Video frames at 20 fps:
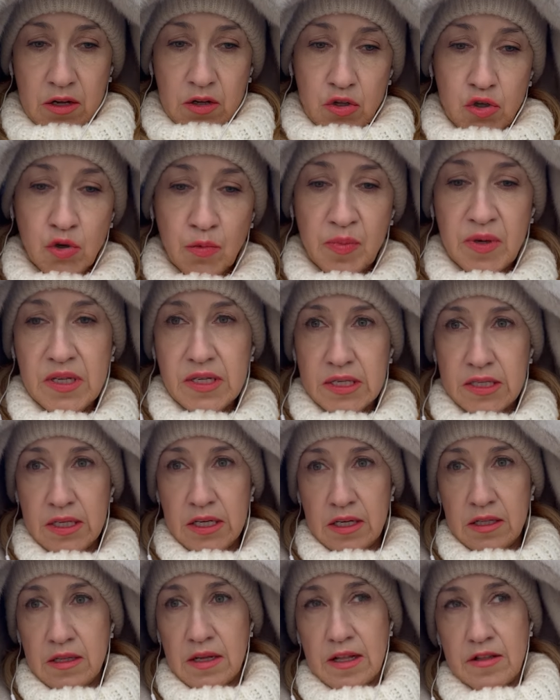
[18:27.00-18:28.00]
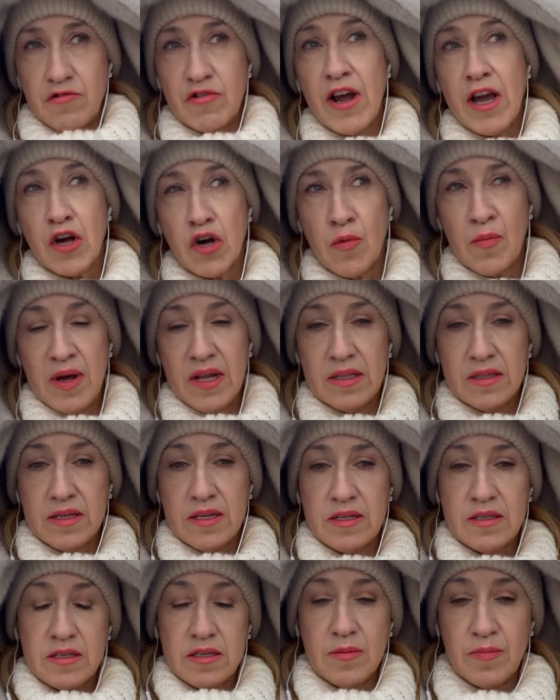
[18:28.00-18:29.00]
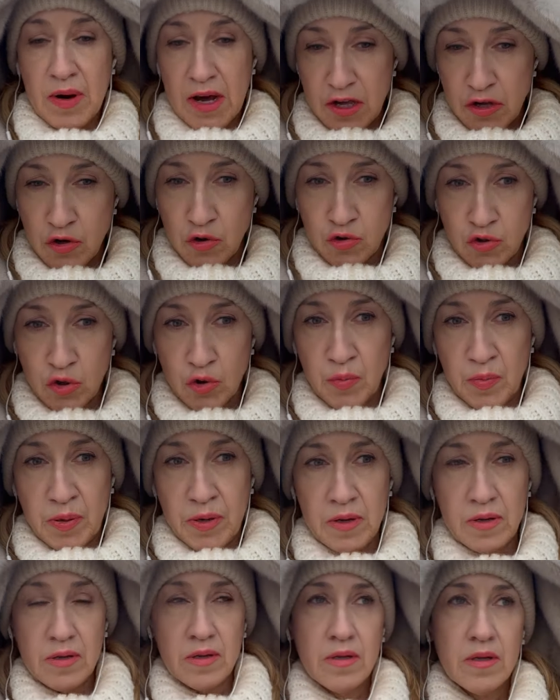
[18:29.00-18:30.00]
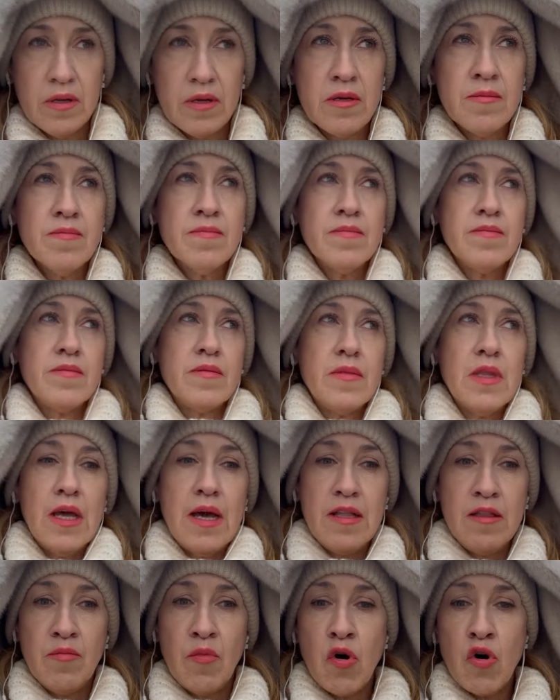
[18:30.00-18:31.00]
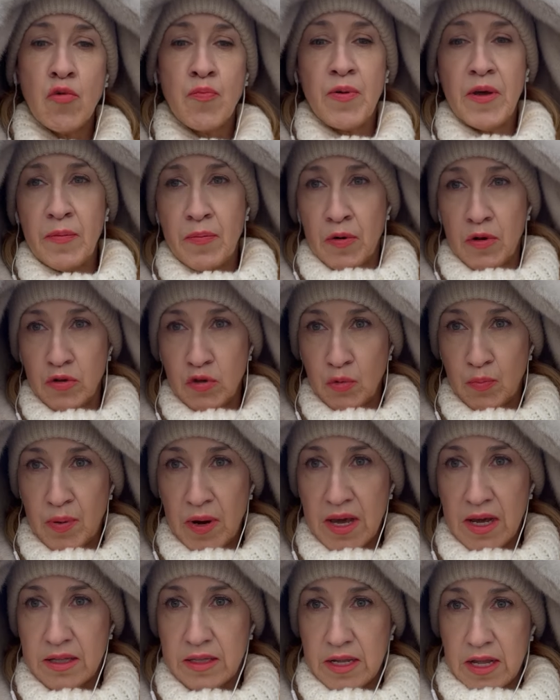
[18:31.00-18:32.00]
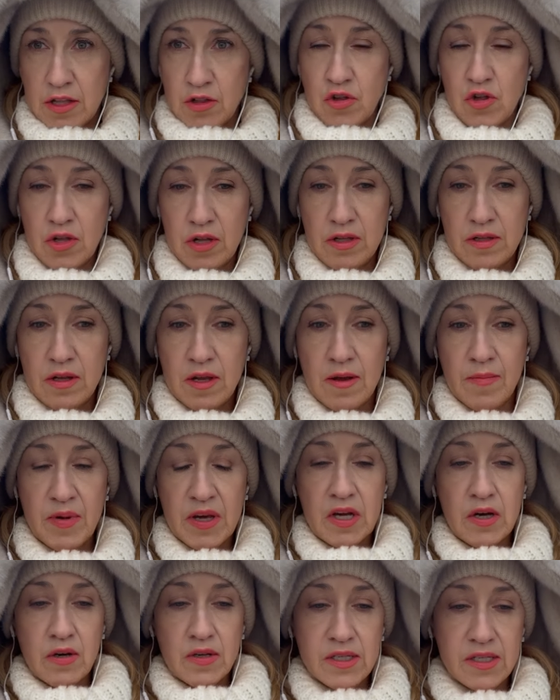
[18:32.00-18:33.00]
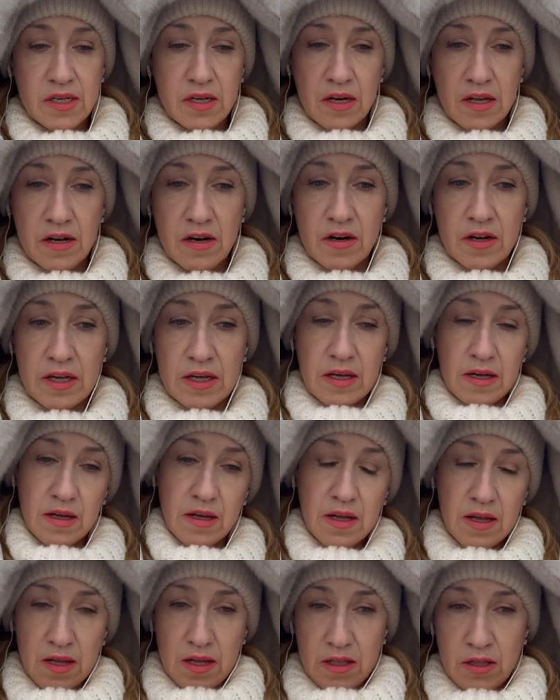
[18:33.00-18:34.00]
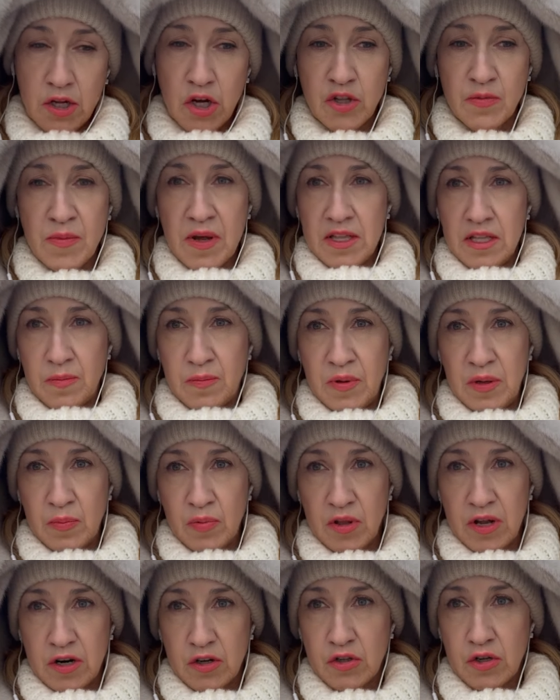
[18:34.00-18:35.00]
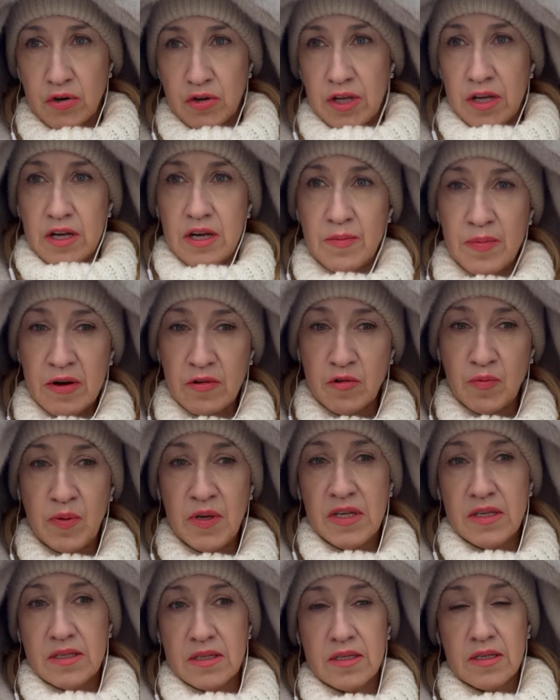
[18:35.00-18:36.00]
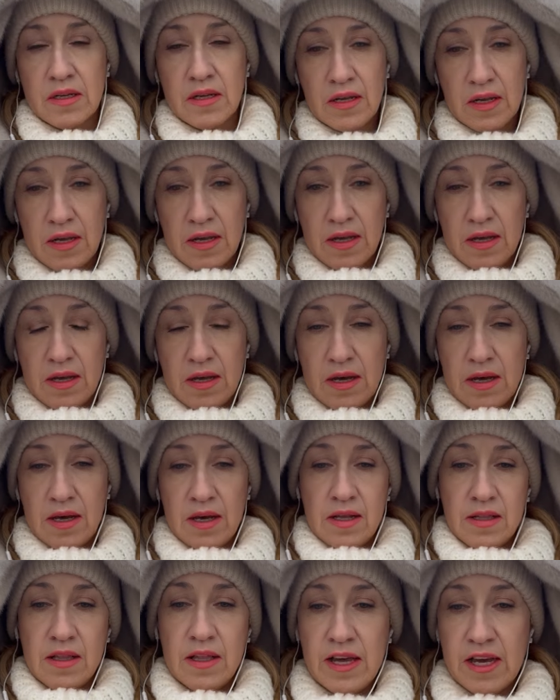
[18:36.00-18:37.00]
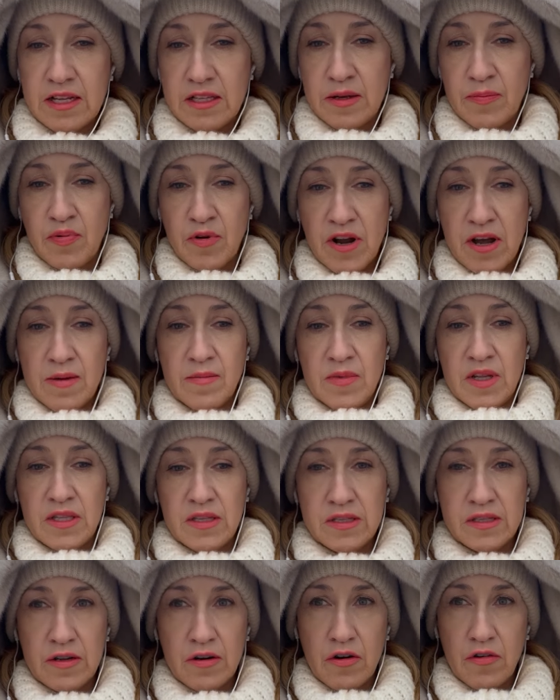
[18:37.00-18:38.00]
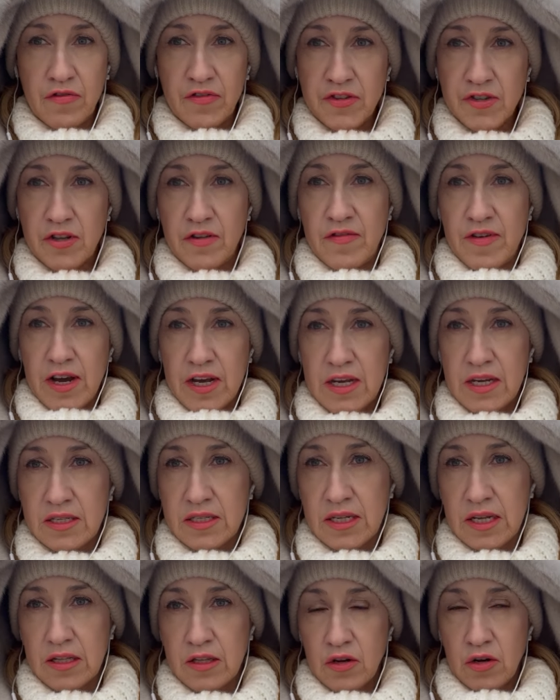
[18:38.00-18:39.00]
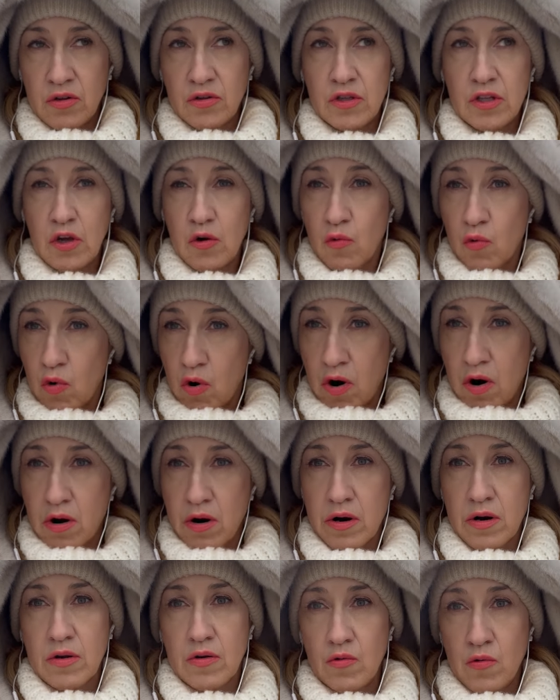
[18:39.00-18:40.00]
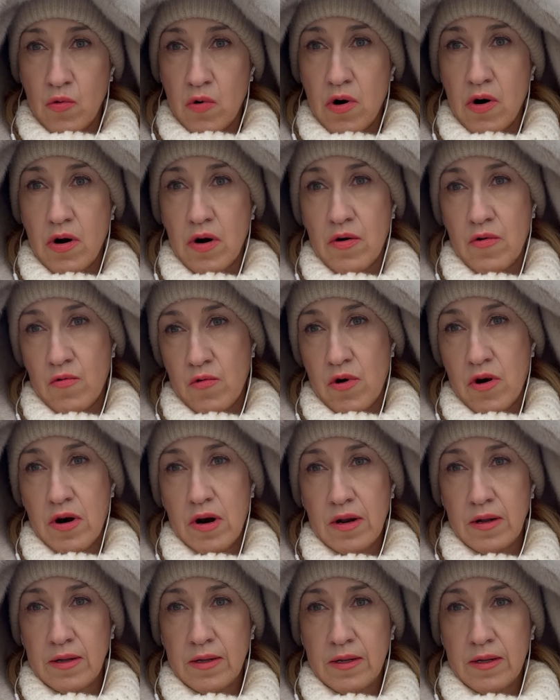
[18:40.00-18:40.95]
to be seen and recommended by YouTube and more people to pay attention, because clearly not many people are talking about peace. And like the Prime Minister of Slovakia said, only war, war, war.